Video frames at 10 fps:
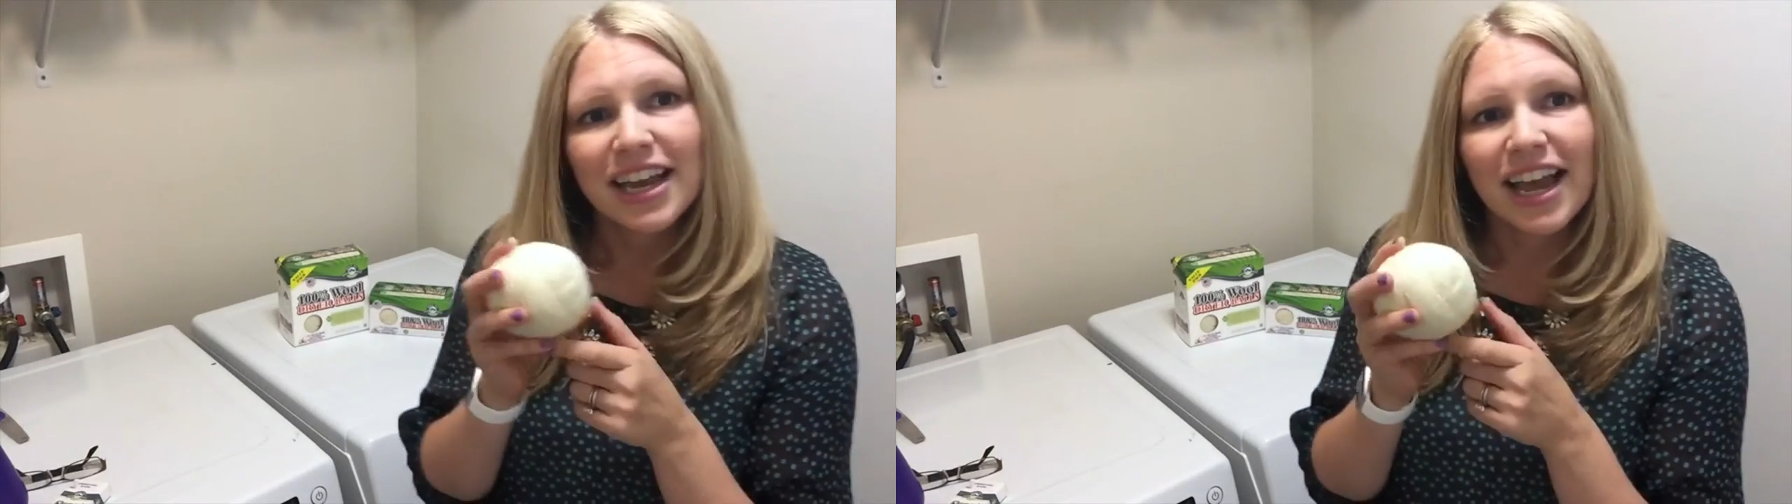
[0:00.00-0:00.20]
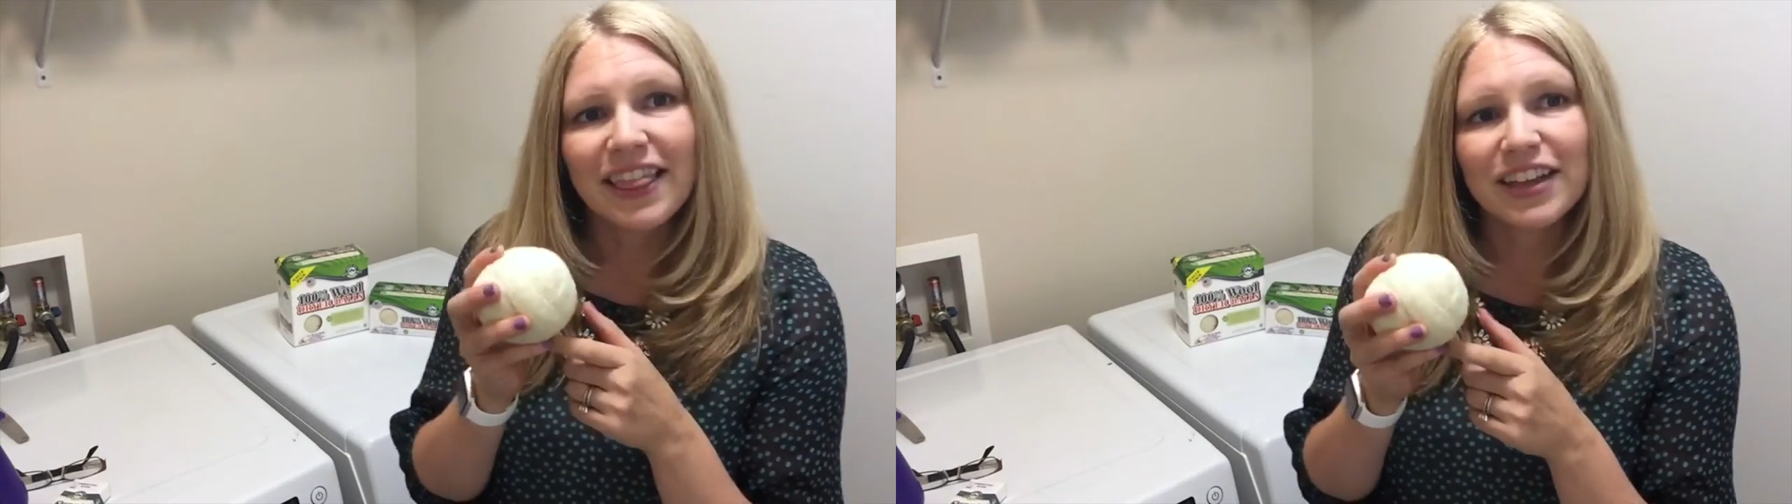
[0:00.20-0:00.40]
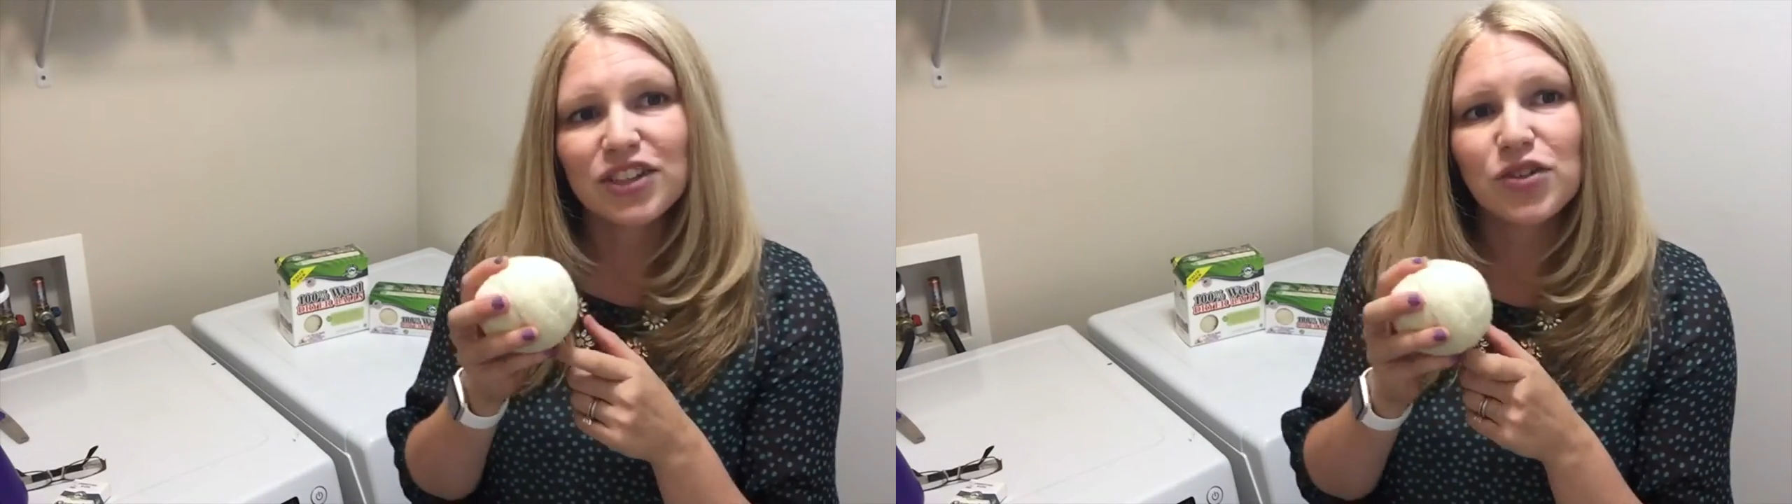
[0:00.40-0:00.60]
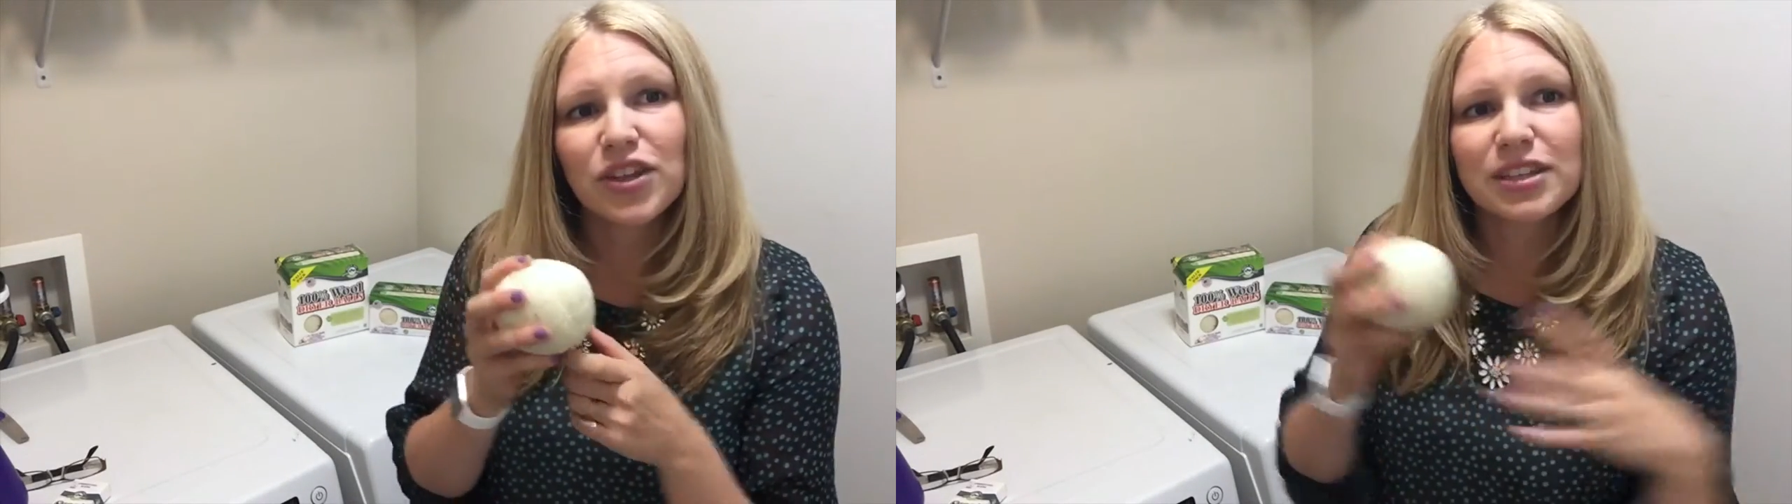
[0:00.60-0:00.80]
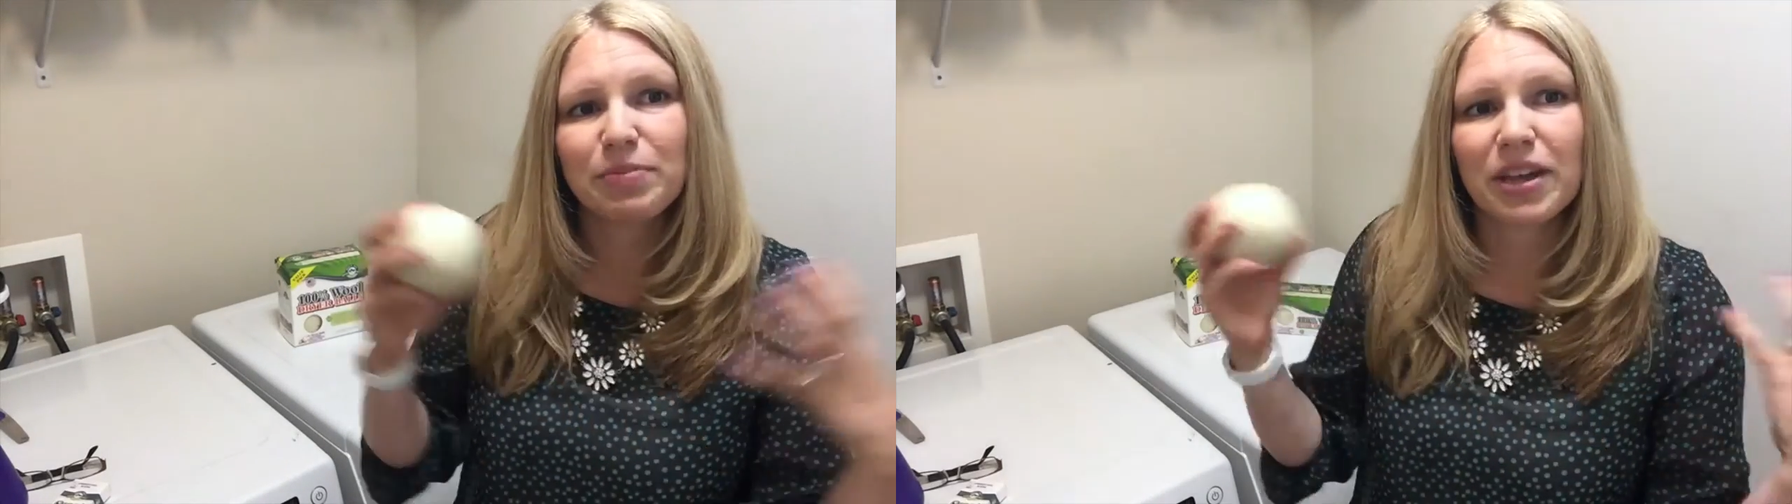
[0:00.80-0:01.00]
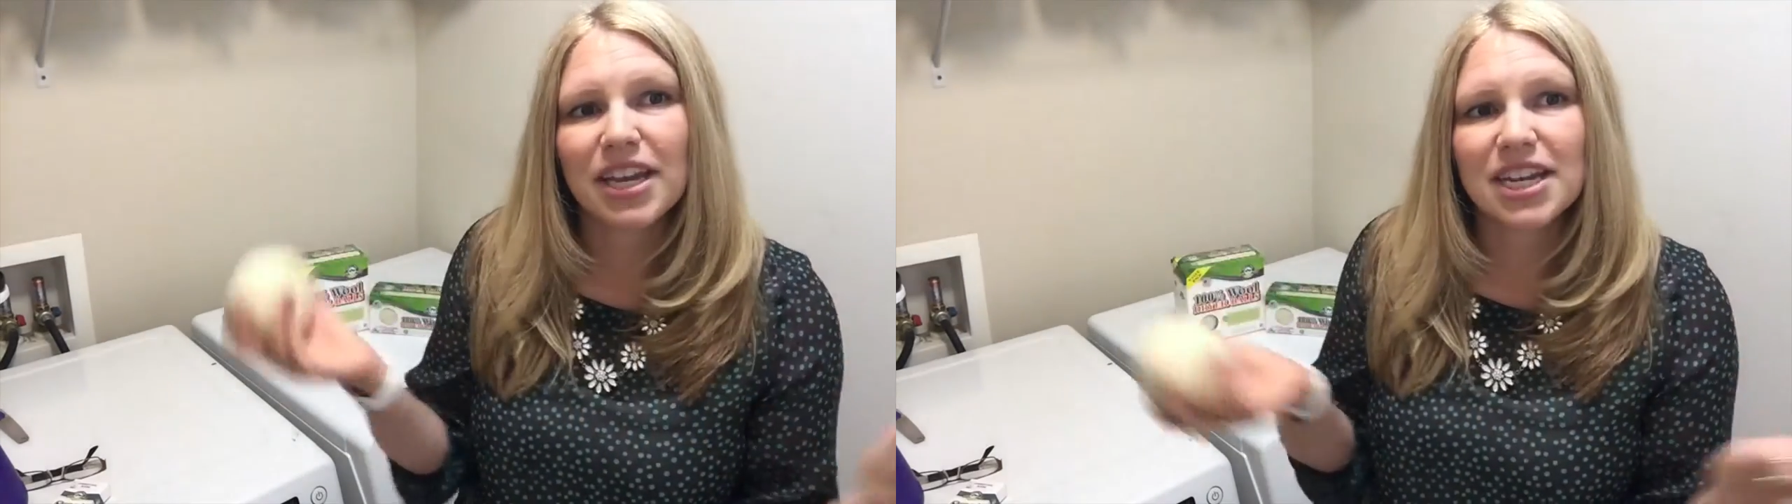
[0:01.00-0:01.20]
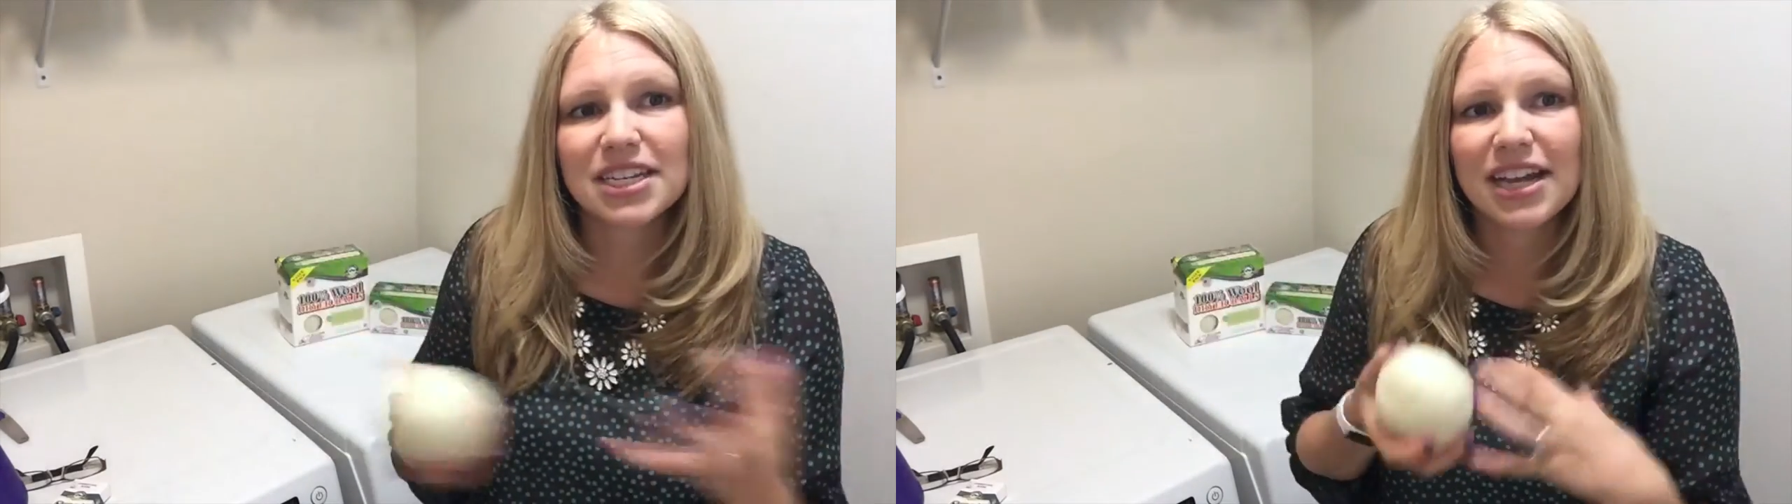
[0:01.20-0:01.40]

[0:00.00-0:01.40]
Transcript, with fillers: And they do this by getting